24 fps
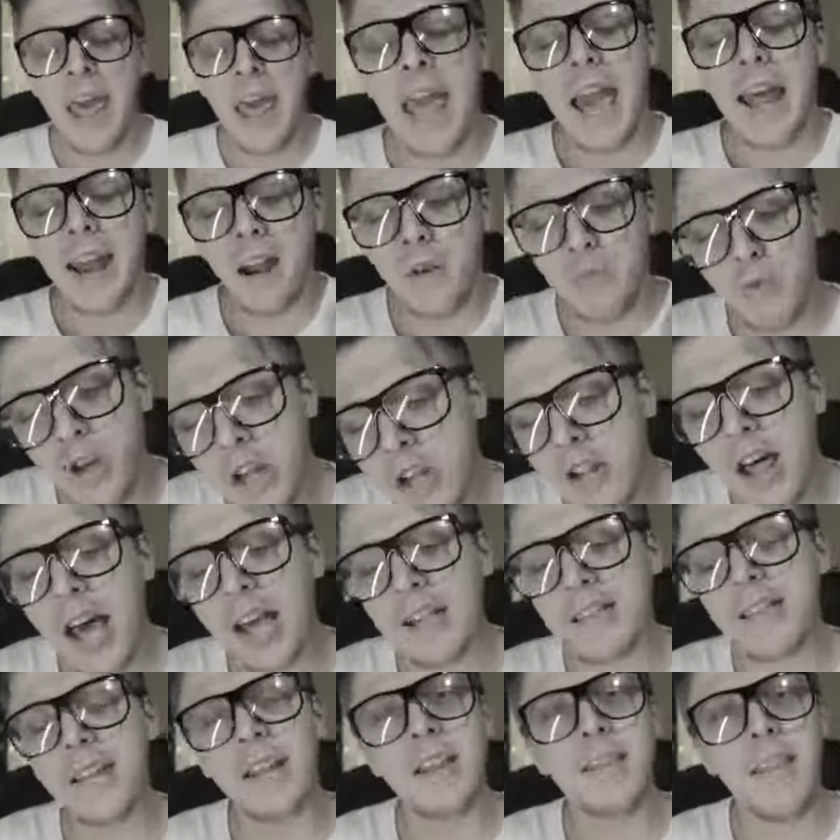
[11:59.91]
And I
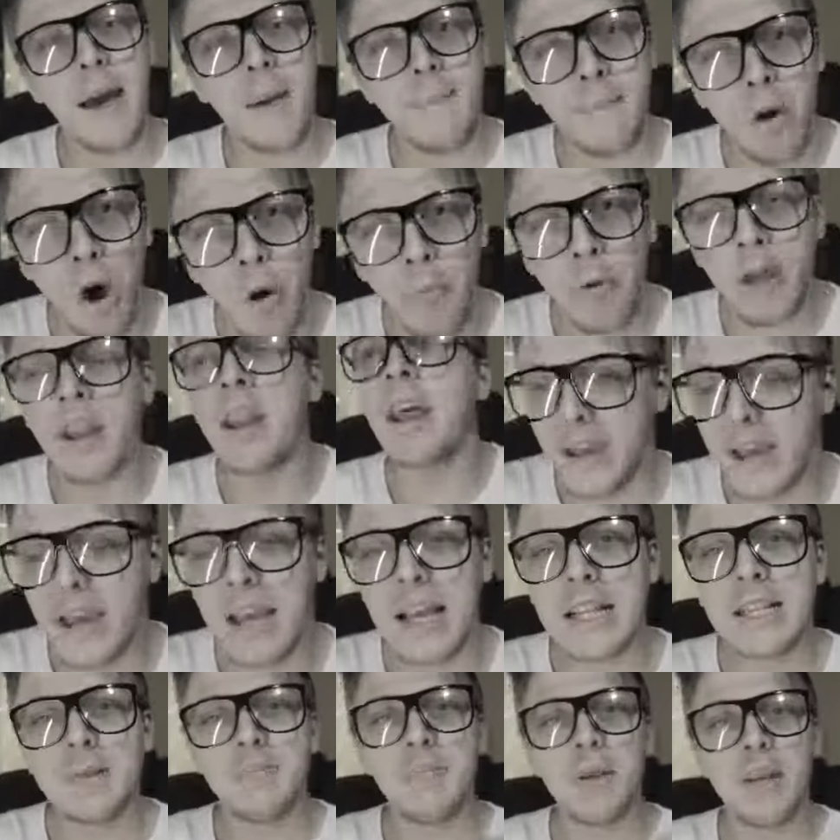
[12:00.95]
realized it in that moment.
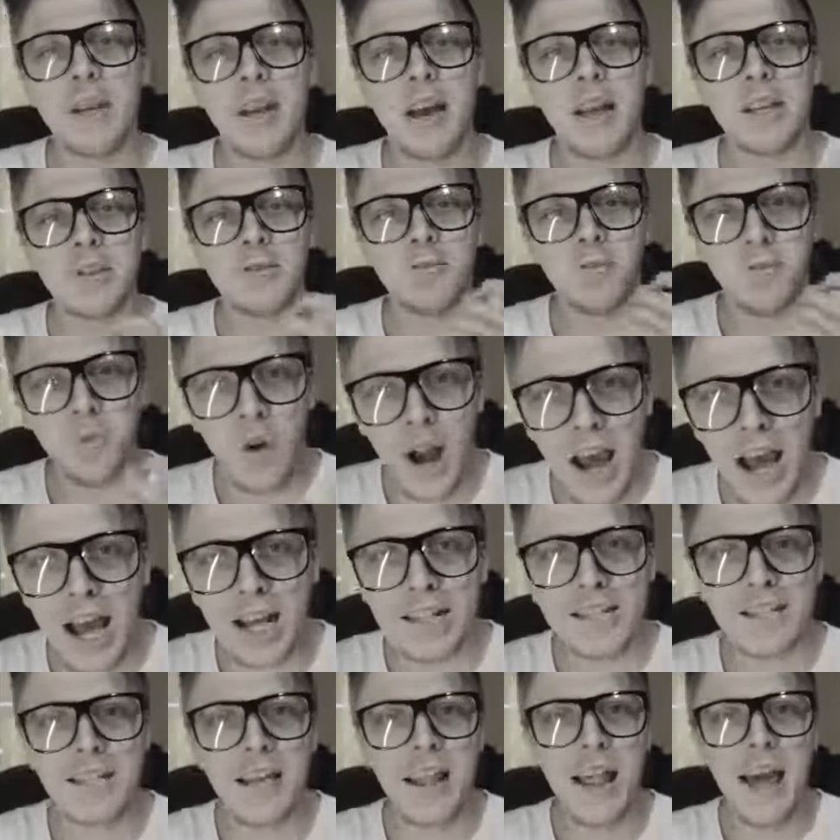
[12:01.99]
It's because
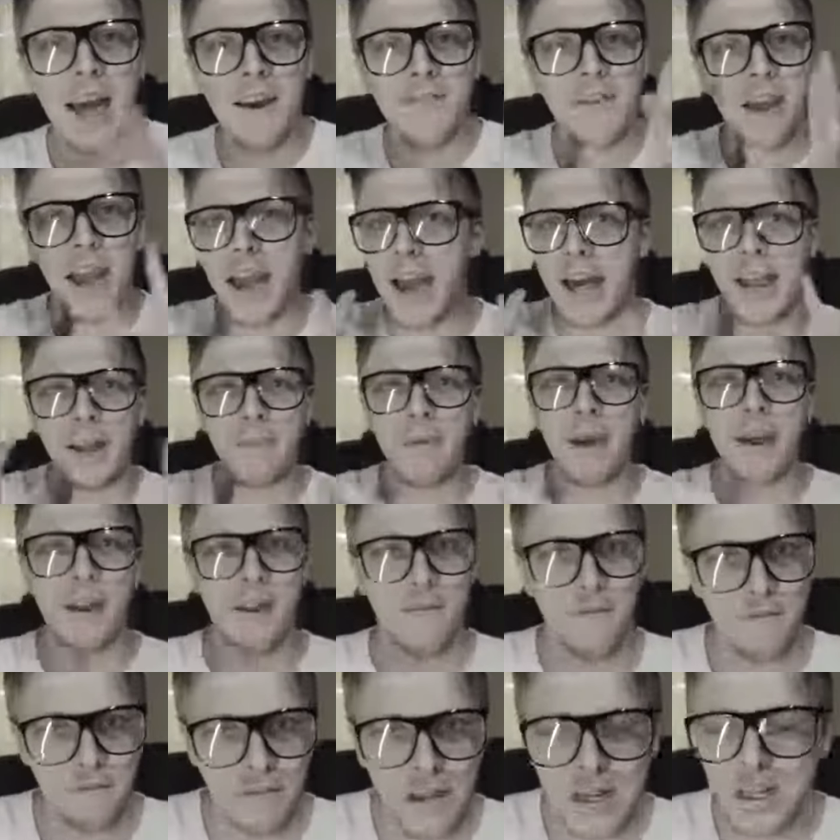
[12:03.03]
rats that have
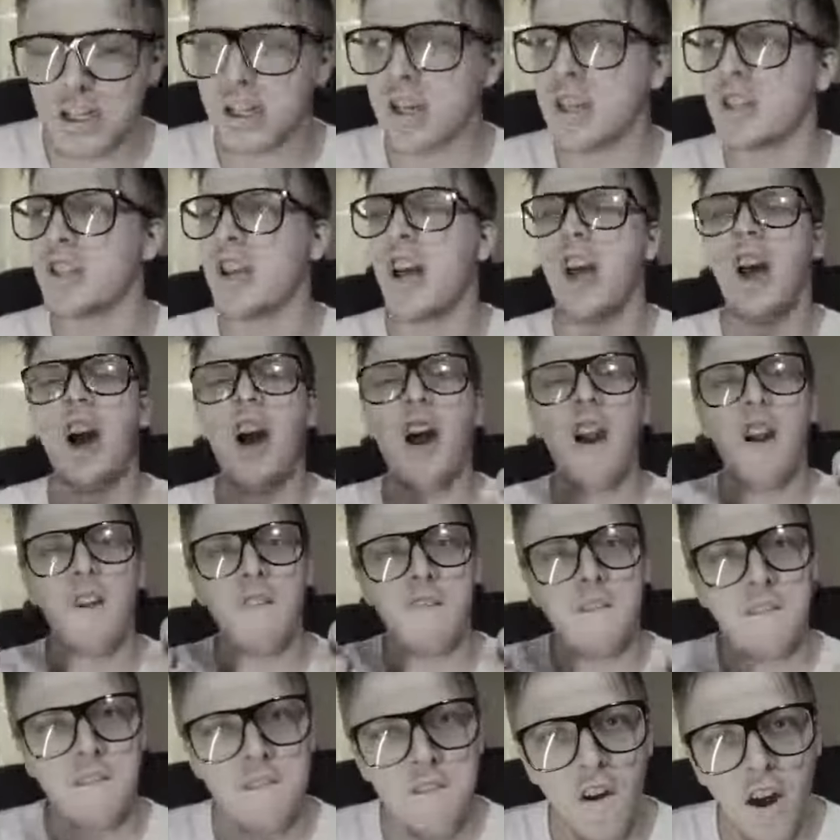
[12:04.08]
animated features are
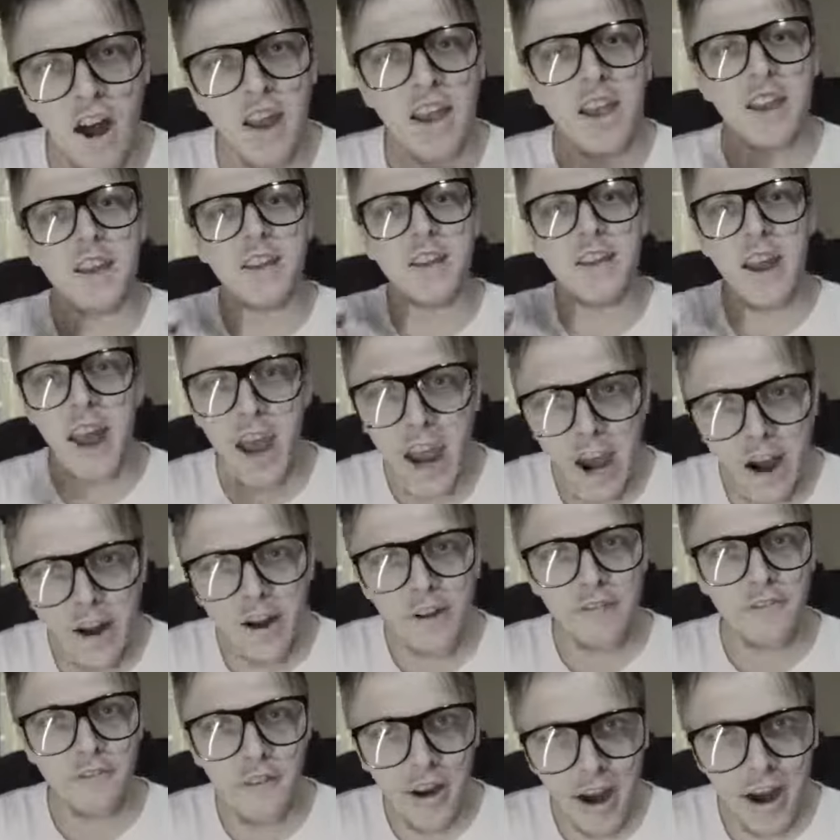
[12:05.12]
fucking
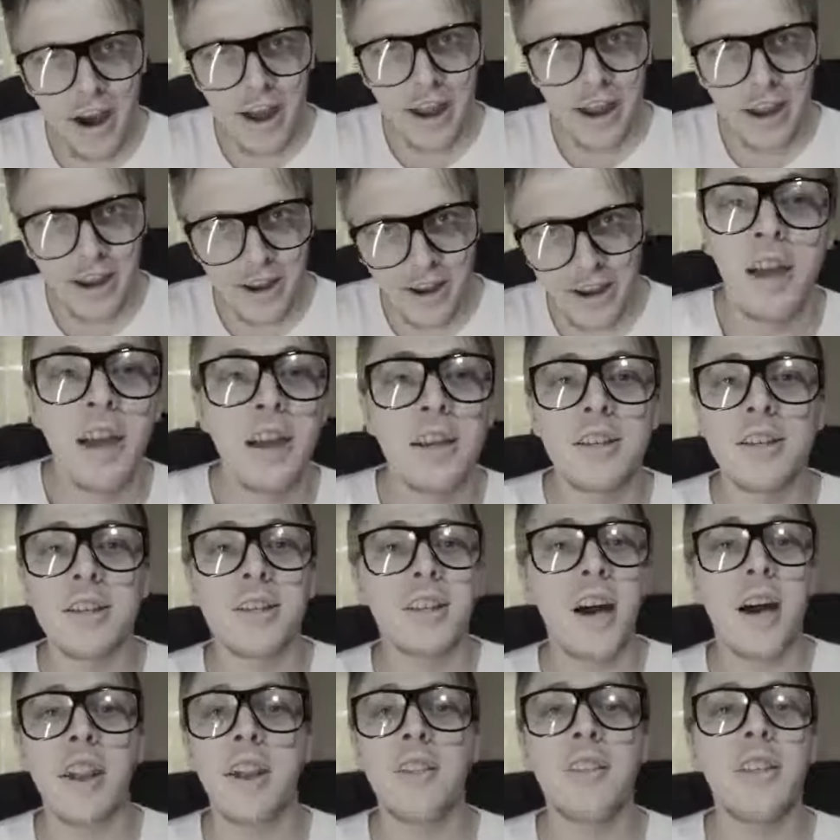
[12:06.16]
terrifying.
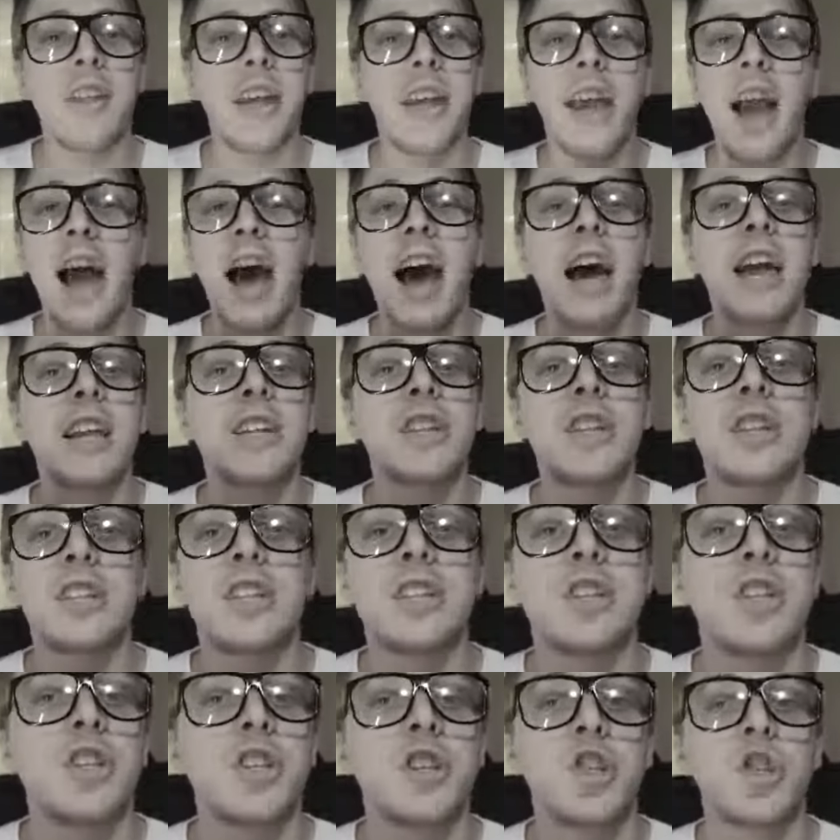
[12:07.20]
Suddenly, I
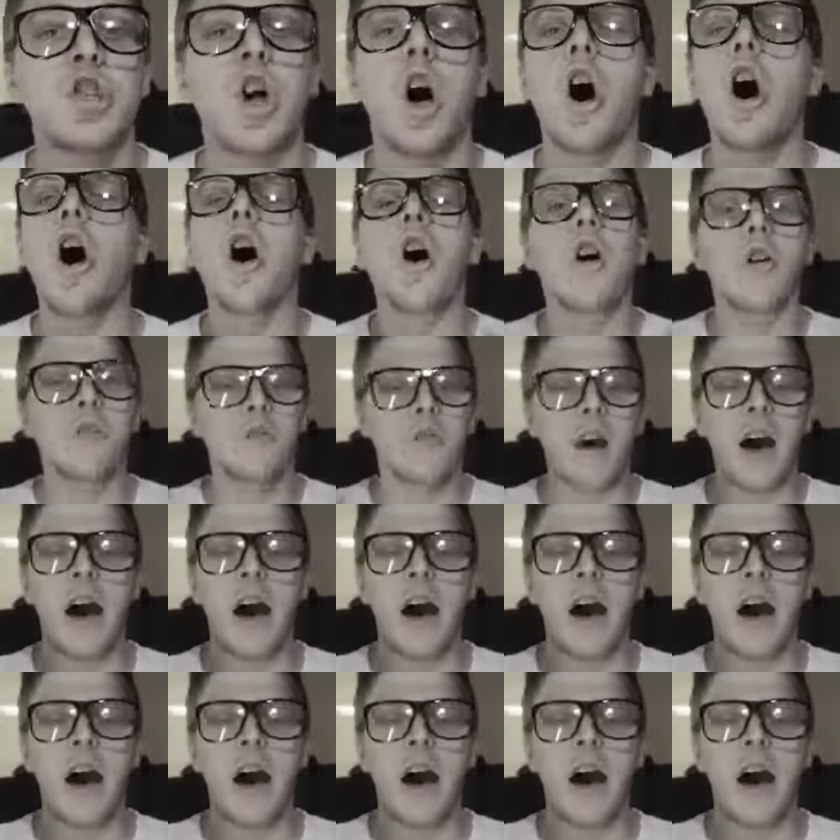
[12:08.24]
just dissolve.